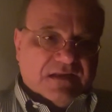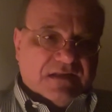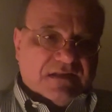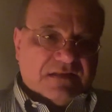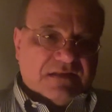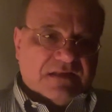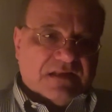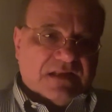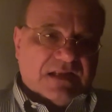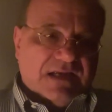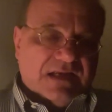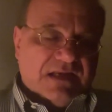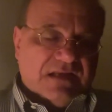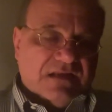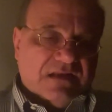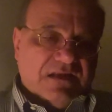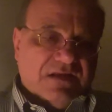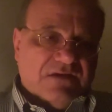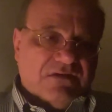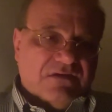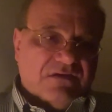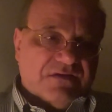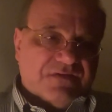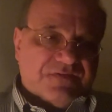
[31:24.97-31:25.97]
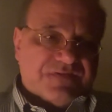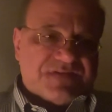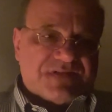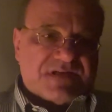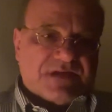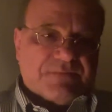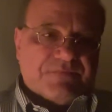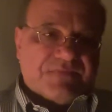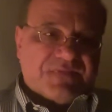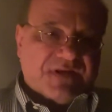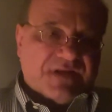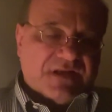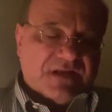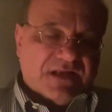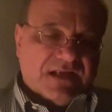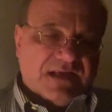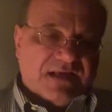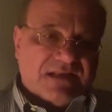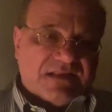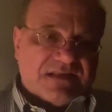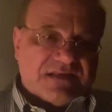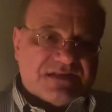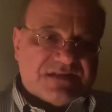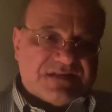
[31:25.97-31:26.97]
the likelihood of something
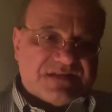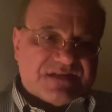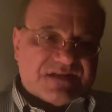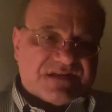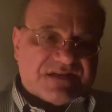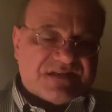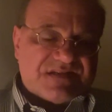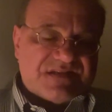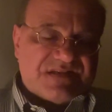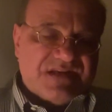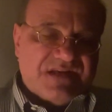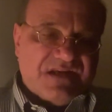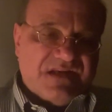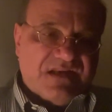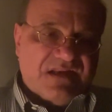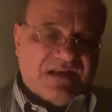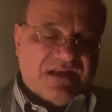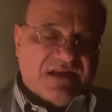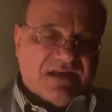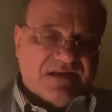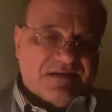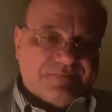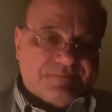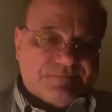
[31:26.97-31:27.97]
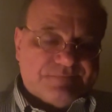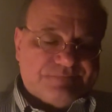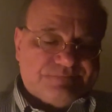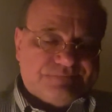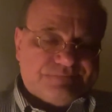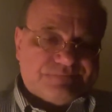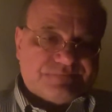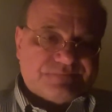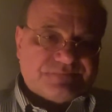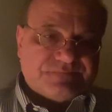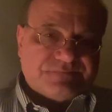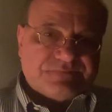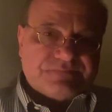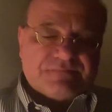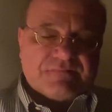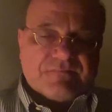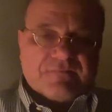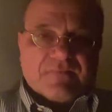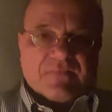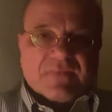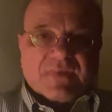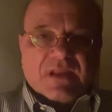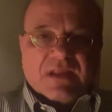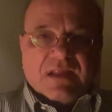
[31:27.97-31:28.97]
like this succeeding,
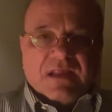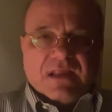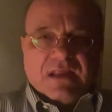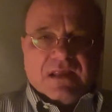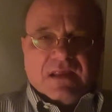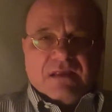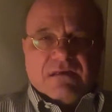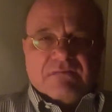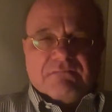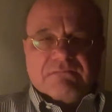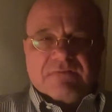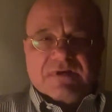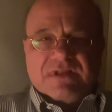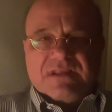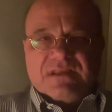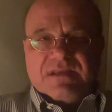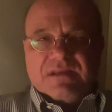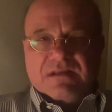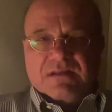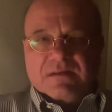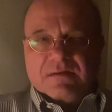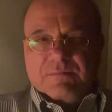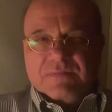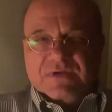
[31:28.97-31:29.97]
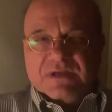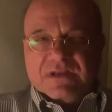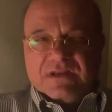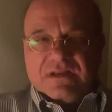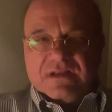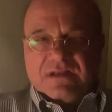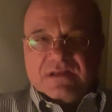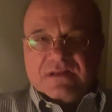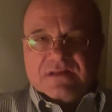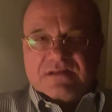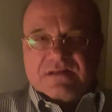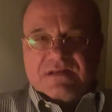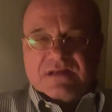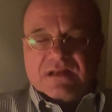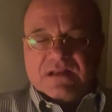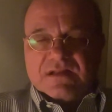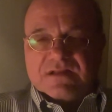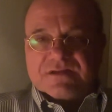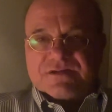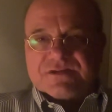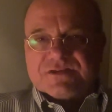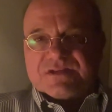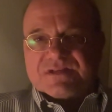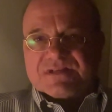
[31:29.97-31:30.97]
with the limited
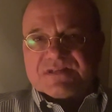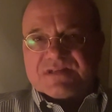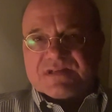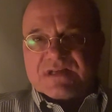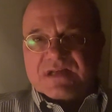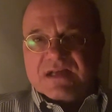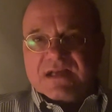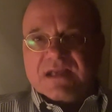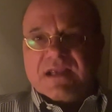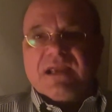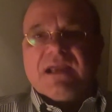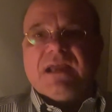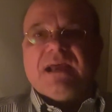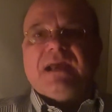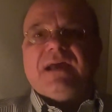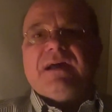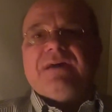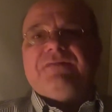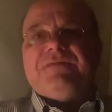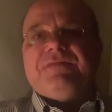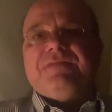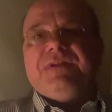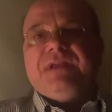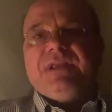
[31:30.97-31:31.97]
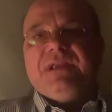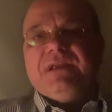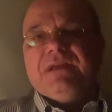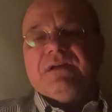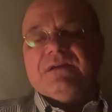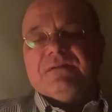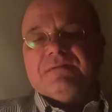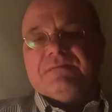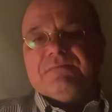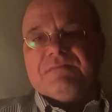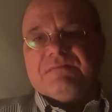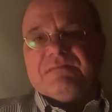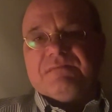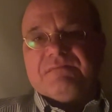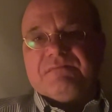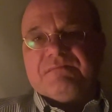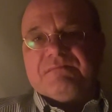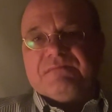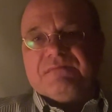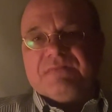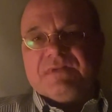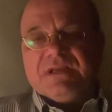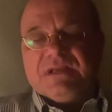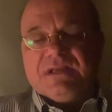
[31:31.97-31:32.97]
intelligence I have here,
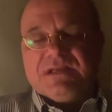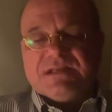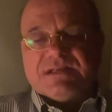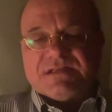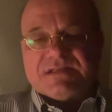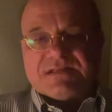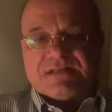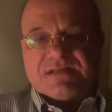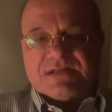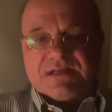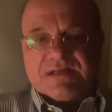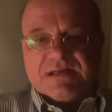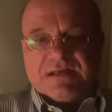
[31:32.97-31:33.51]
is,